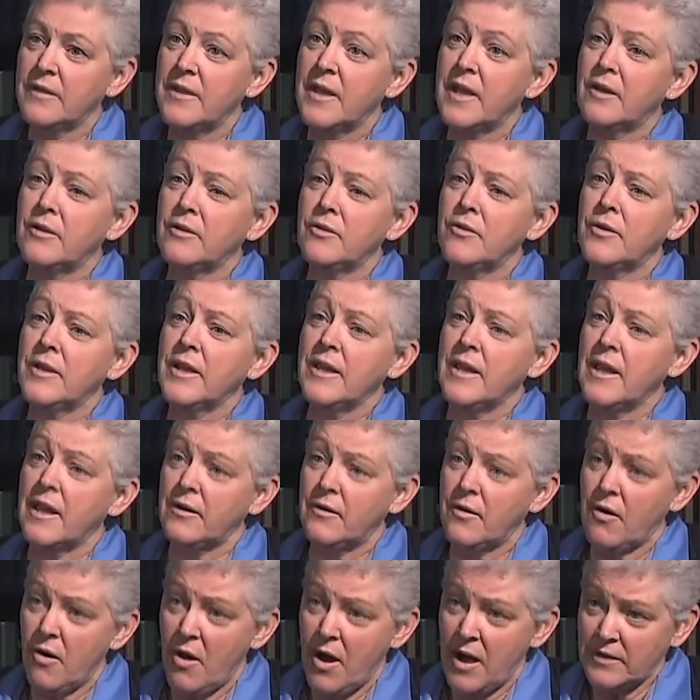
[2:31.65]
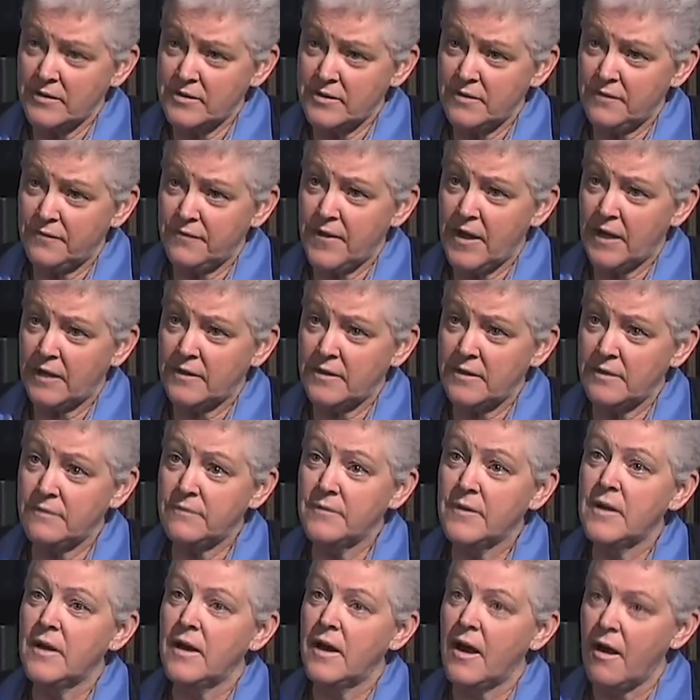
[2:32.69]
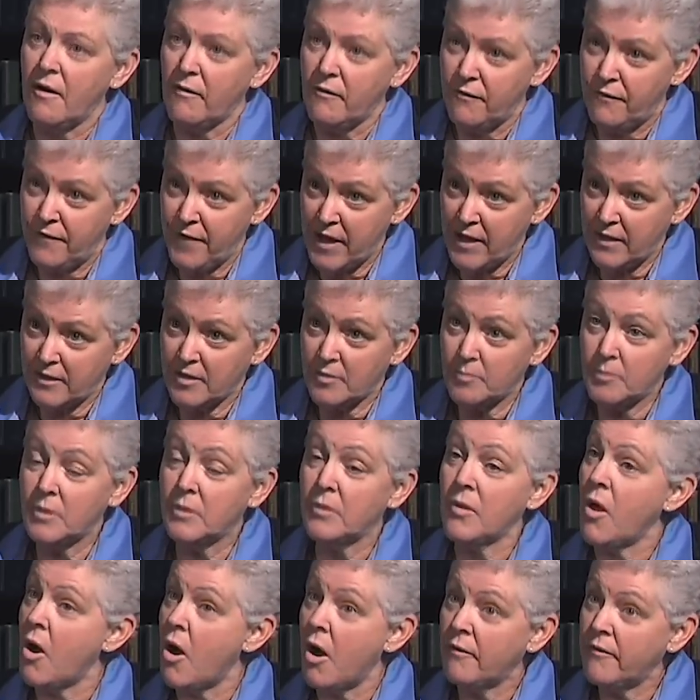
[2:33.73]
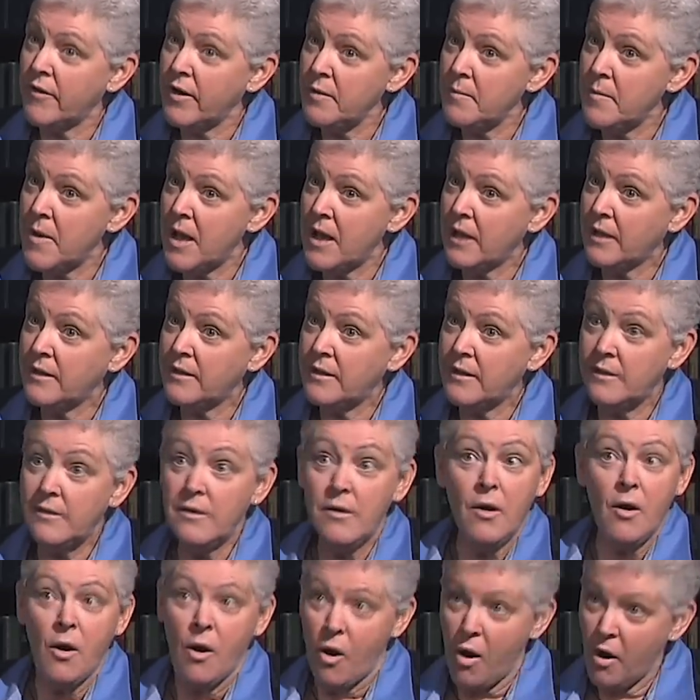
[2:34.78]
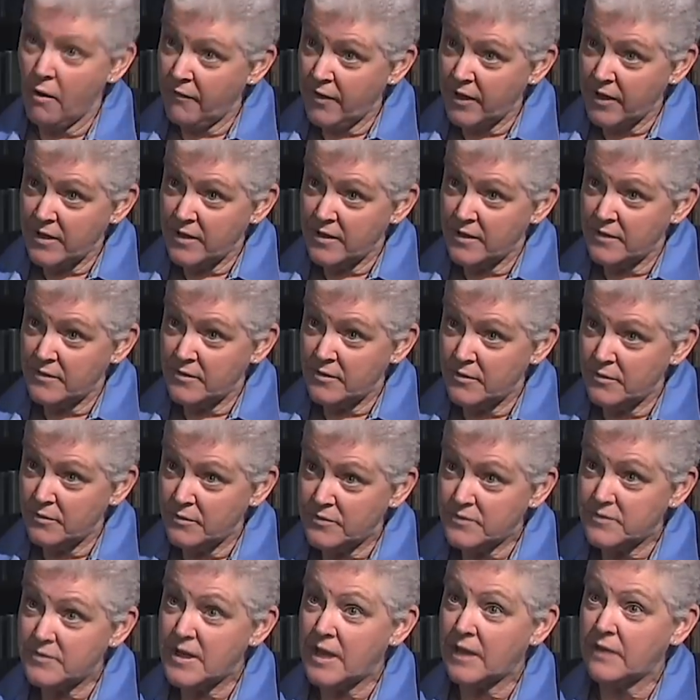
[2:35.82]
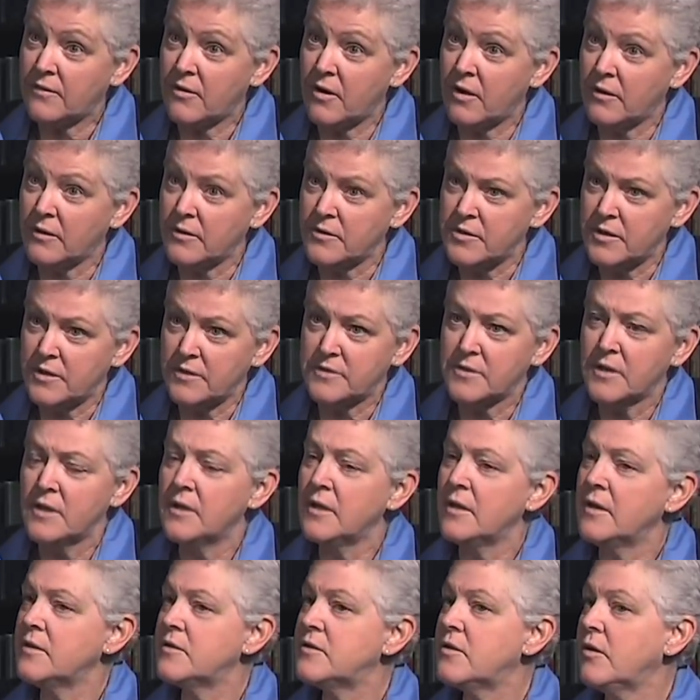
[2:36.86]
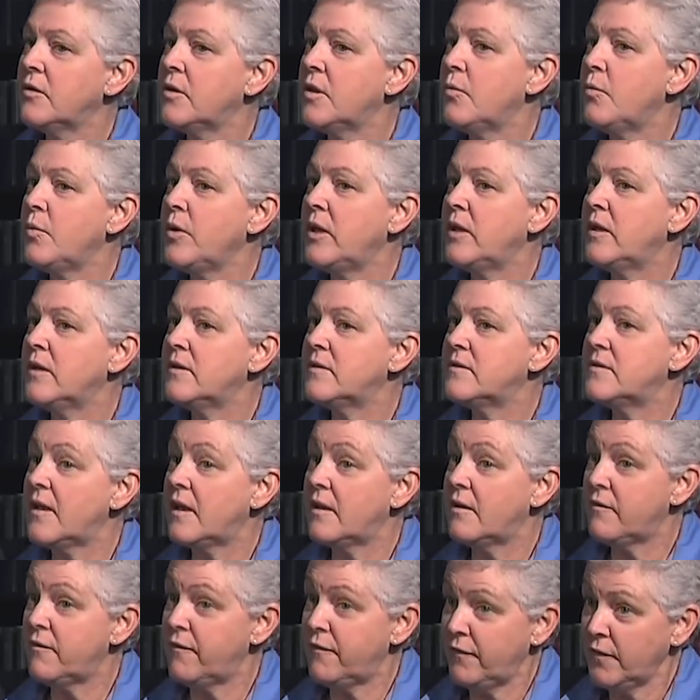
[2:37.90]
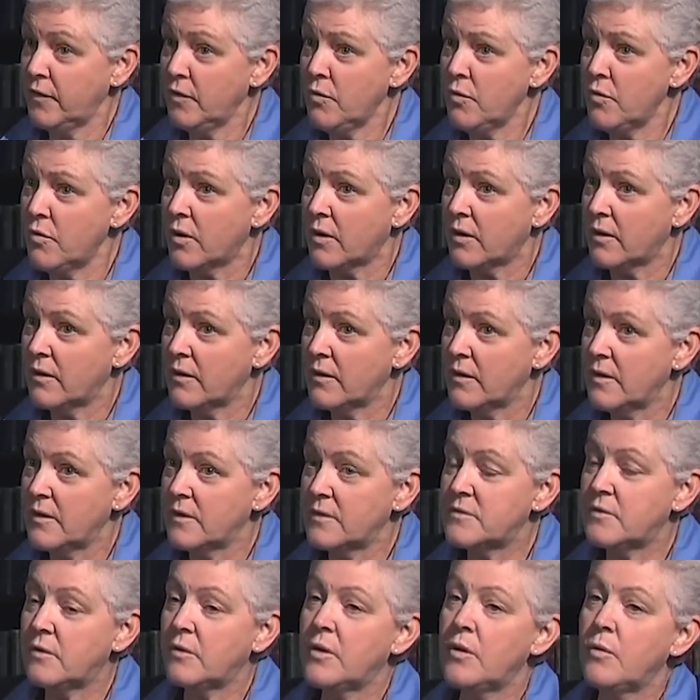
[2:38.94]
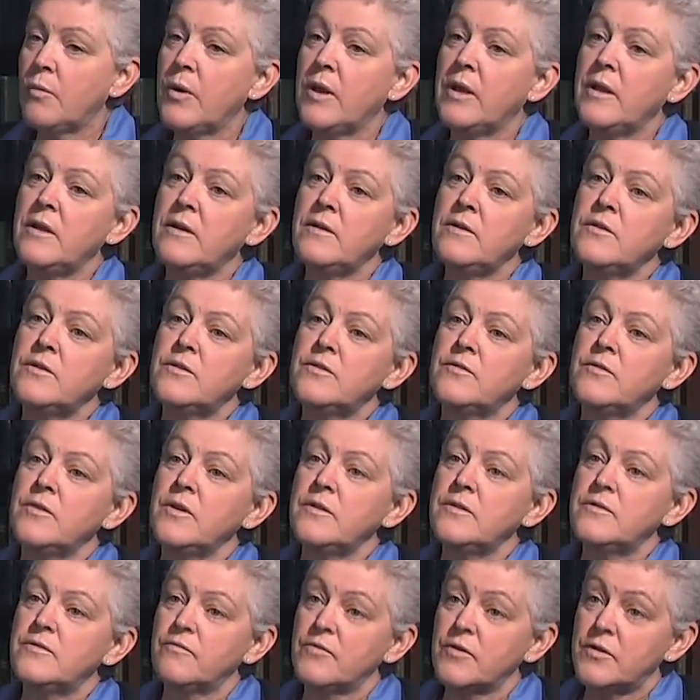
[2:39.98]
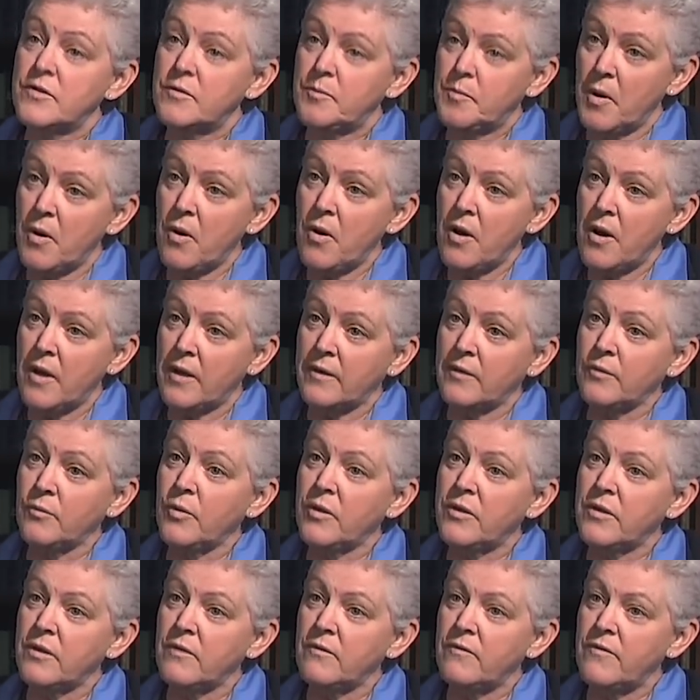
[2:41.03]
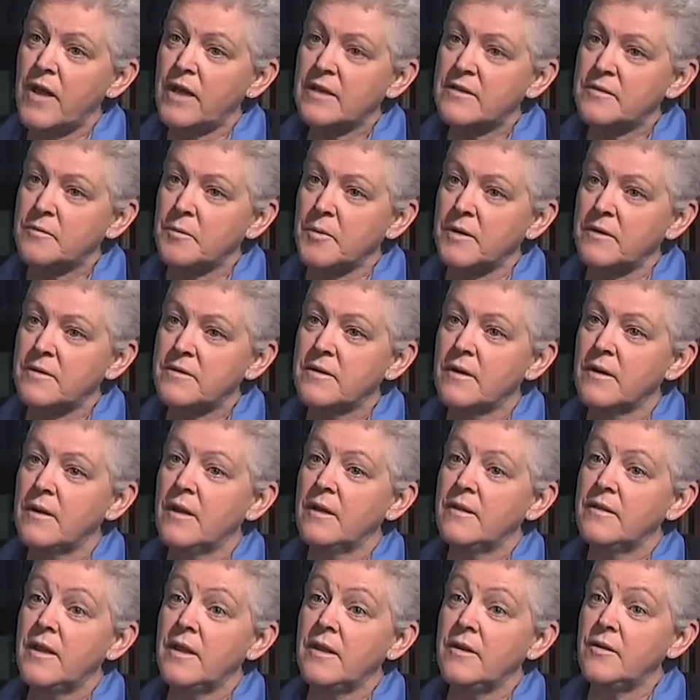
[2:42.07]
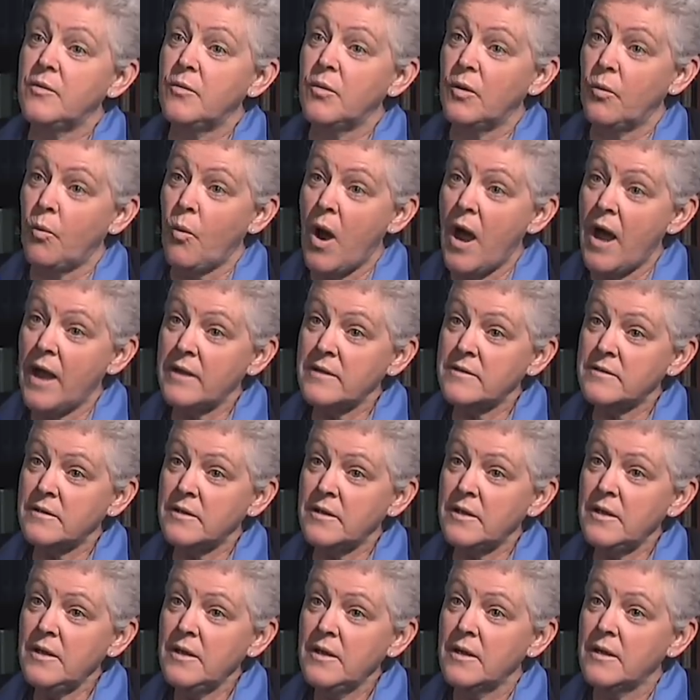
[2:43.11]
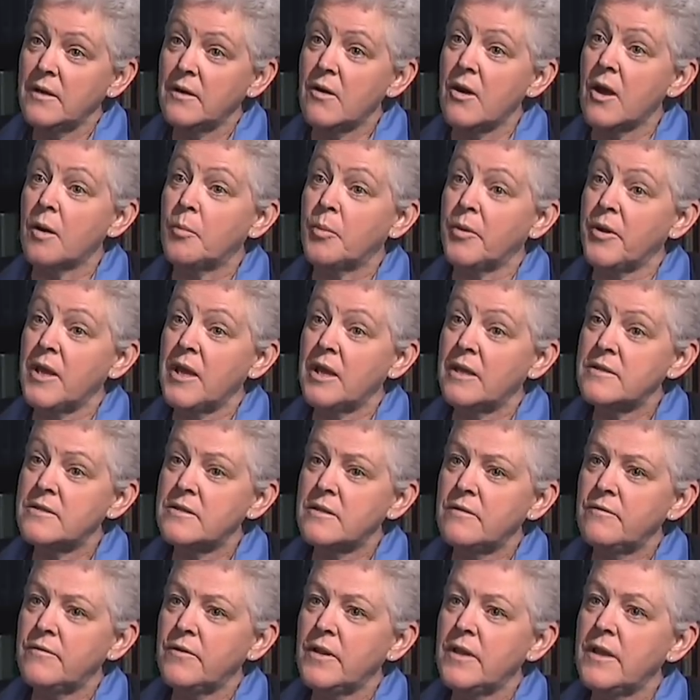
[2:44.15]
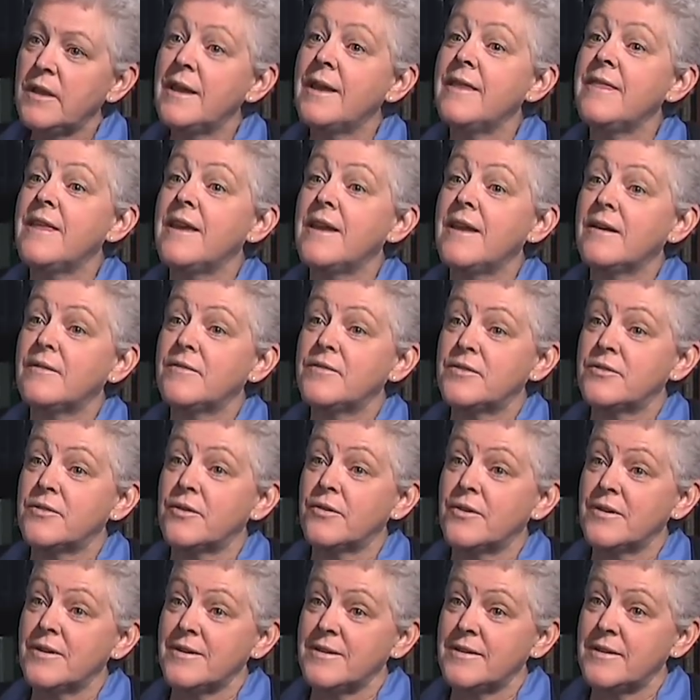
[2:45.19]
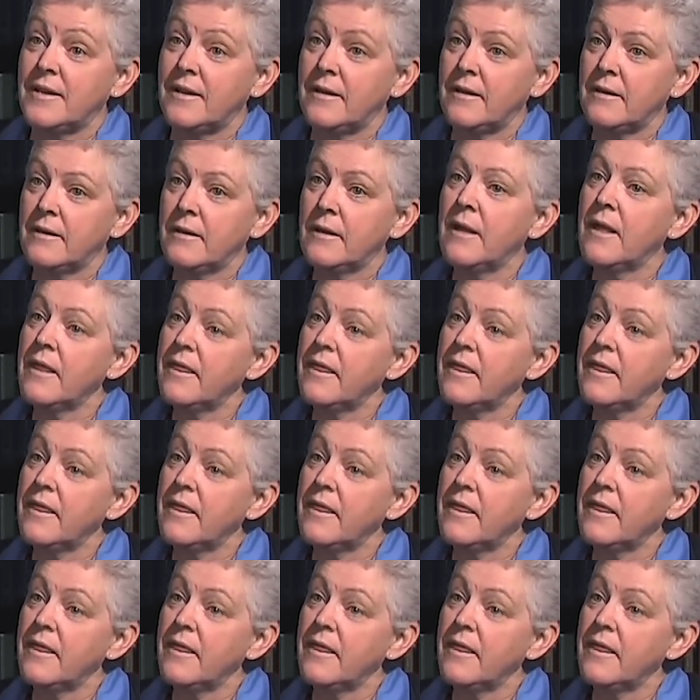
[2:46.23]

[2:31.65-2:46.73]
They are looking at cost-effective, available, already marketed, already in use technologies so that we can set a floor, so that when industries respond with investments, they do it wisely, comprehensively, and they have certainty.